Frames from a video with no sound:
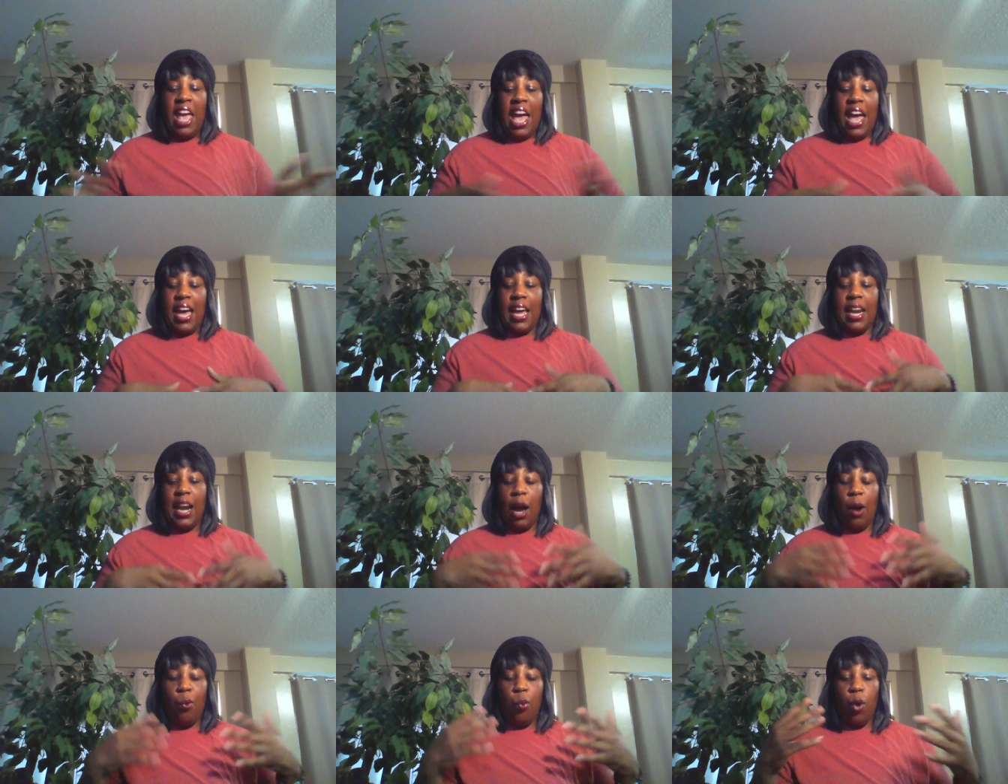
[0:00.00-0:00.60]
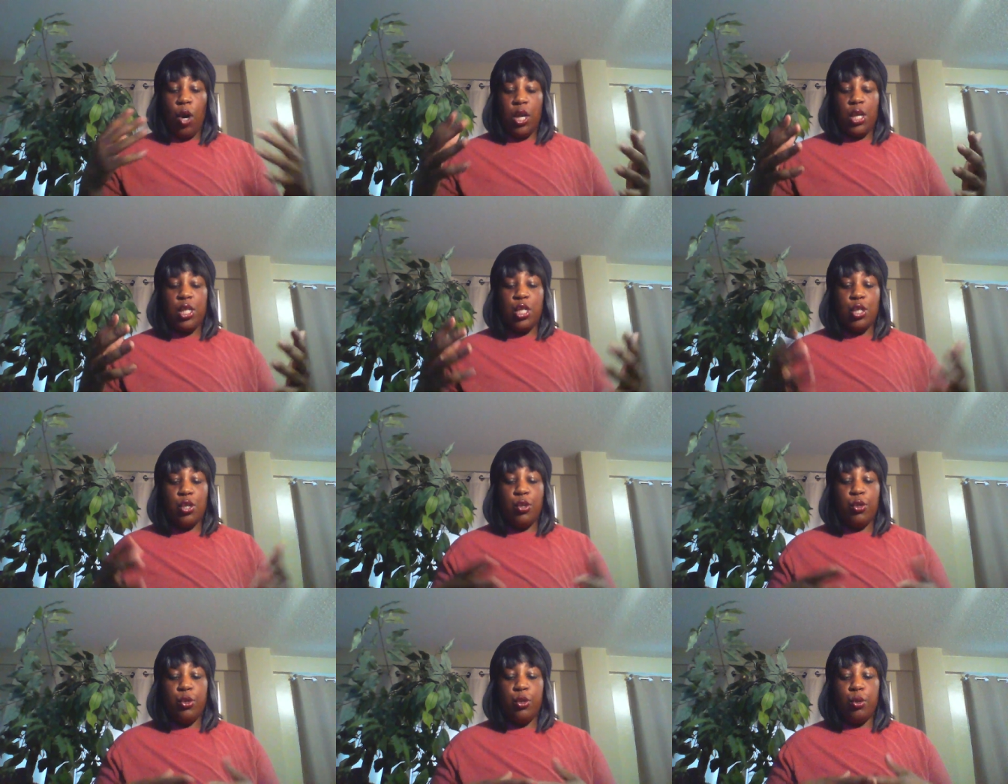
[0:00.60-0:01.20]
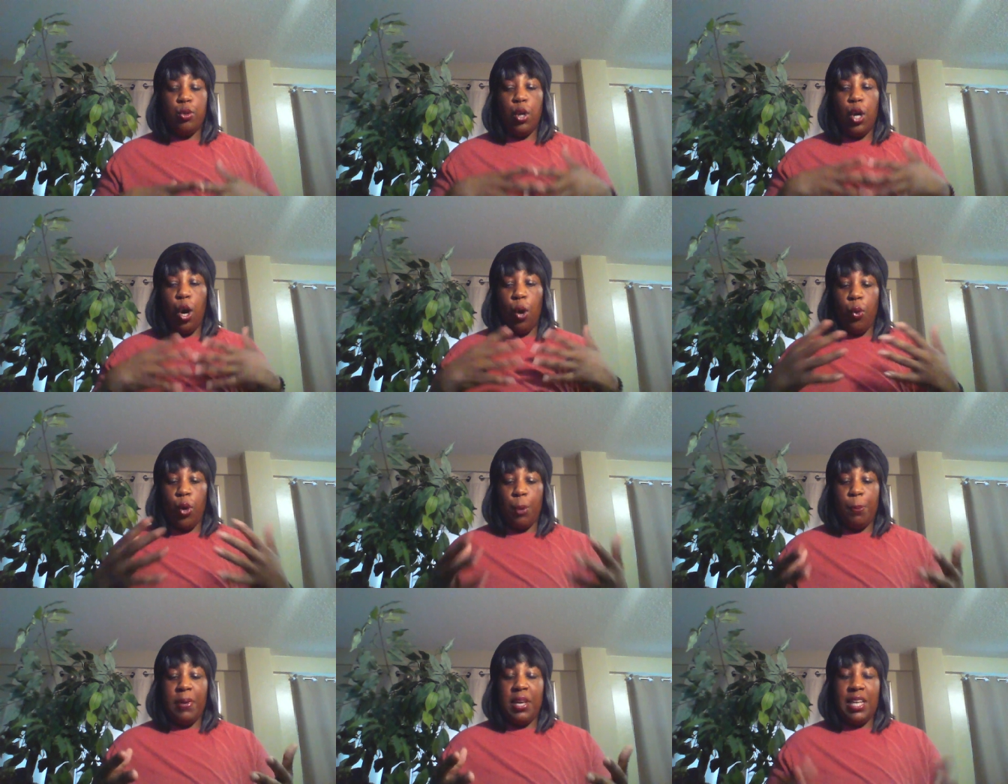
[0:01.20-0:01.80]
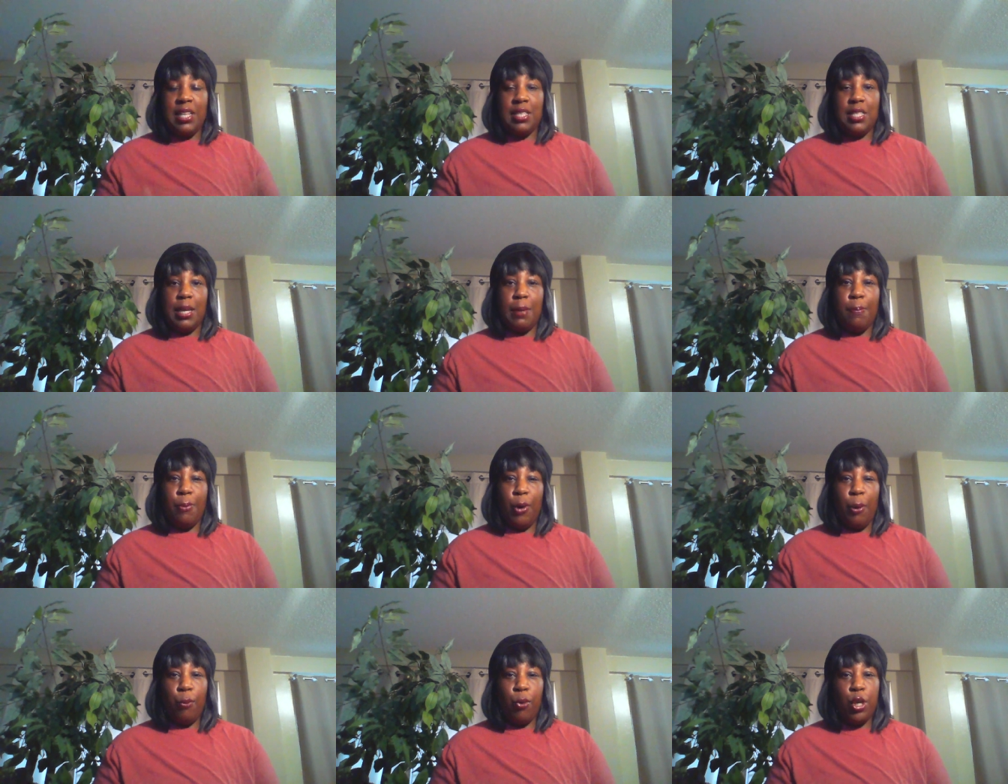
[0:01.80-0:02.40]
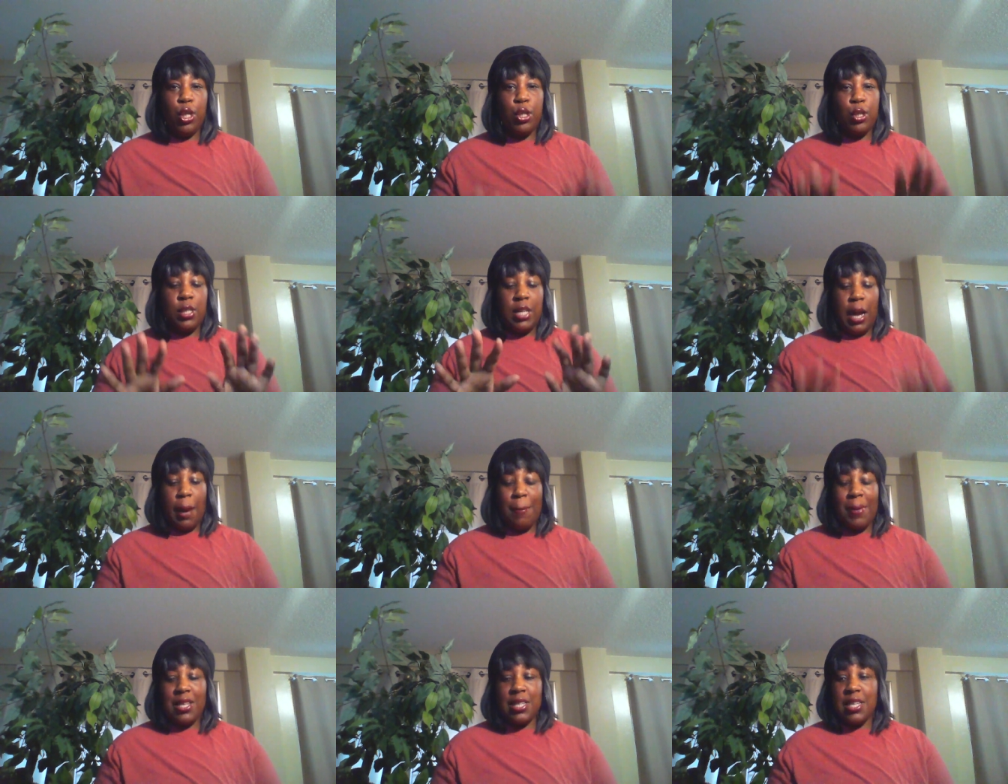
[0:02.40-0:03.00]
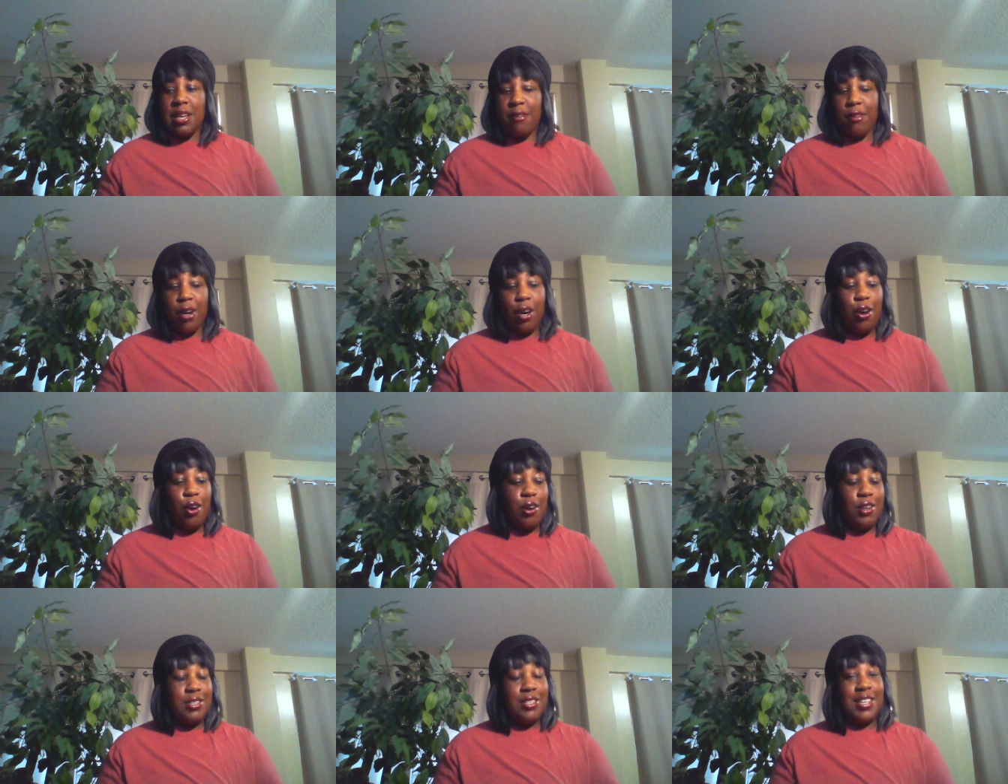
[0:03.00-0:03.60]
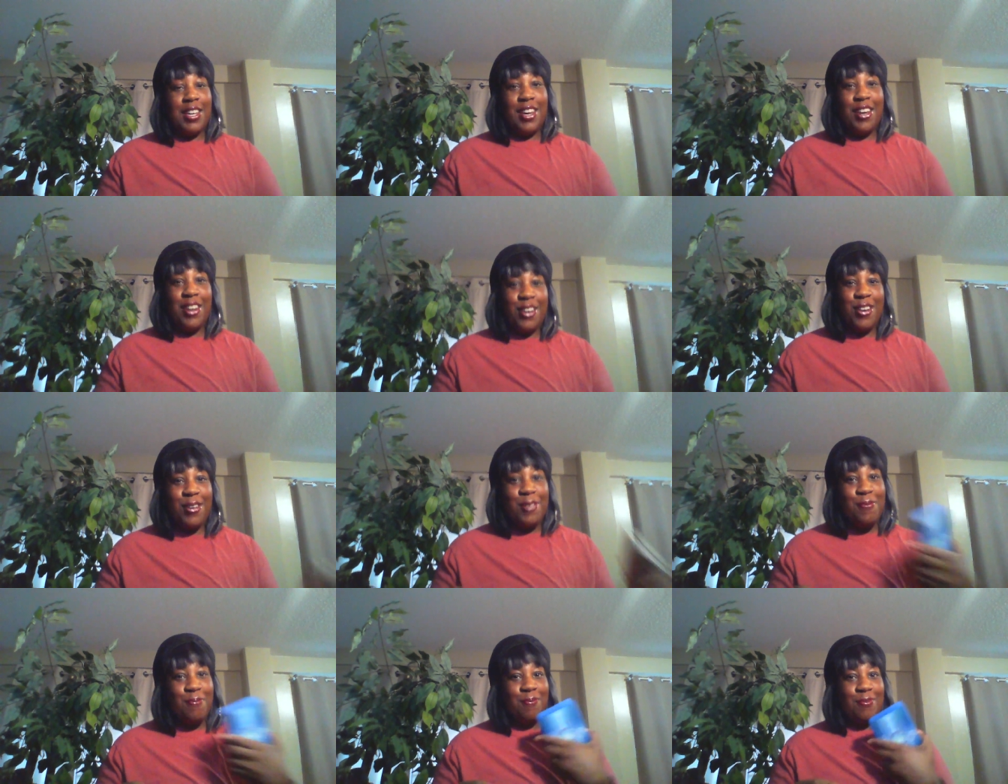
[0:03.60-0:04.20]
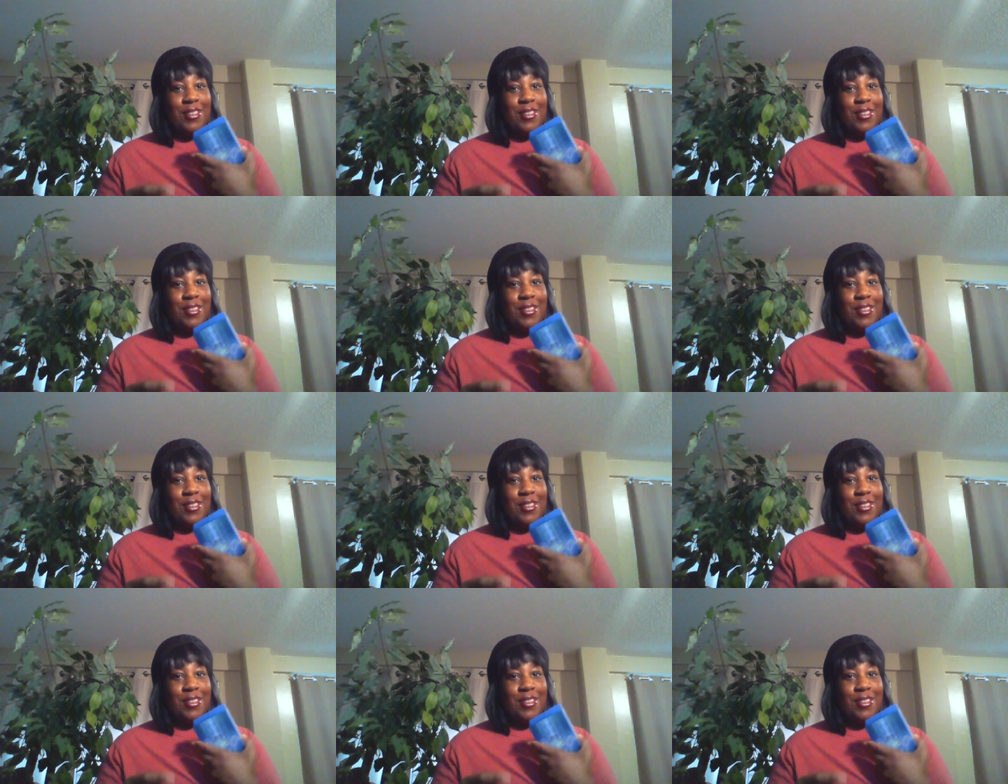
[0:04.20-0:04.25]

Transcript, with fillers: and I wanted to go a bit deeper. I'm going to, got my tarot cards here.